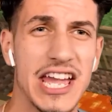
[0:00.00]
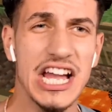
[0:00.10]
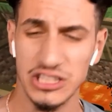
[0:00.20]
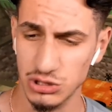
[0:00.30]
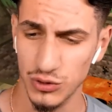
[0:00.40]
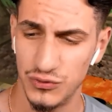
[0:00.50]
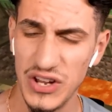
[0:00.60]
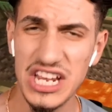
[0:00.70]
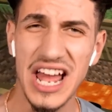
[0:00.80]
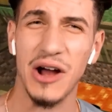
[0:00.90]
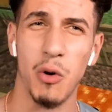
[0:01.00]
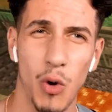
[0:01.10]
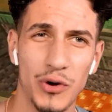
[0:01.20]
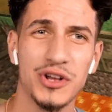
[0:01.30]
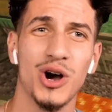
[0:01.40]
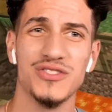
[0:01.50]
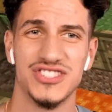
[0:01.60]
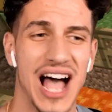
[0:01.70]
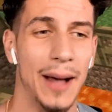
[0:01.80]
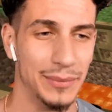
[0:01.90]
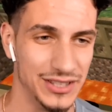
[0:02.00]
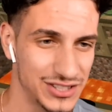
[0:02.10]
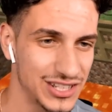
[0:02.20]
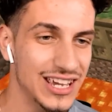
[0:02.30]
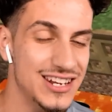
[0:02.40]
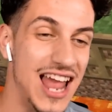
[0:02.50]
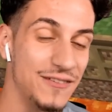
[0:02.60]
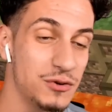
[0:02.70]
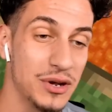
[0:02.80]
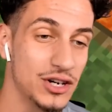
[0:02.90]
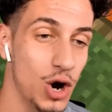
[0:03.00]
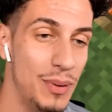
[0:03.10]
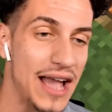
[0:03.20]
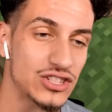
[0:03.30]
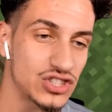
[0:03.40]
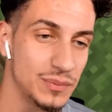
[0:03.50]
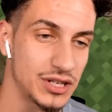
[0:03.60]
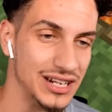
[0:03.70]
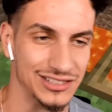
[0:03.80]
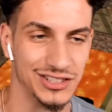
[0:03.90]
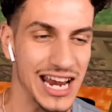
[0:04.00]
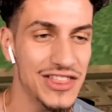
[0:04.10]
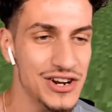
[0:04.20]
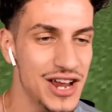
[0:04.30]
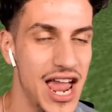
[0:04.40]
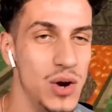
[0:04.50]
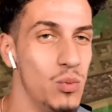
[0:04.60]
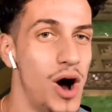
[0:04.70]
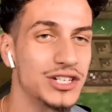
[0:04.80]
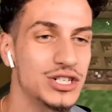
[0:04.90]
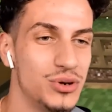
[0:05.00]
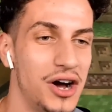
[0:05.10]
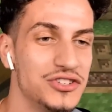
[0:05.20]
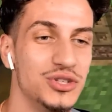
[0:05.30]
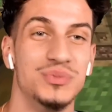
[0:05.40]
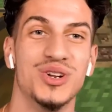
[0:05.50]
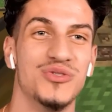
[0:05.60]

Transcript: to defeat a horde of zombies. Now, if you want to go back, just simply connect them together and walk across your beautiful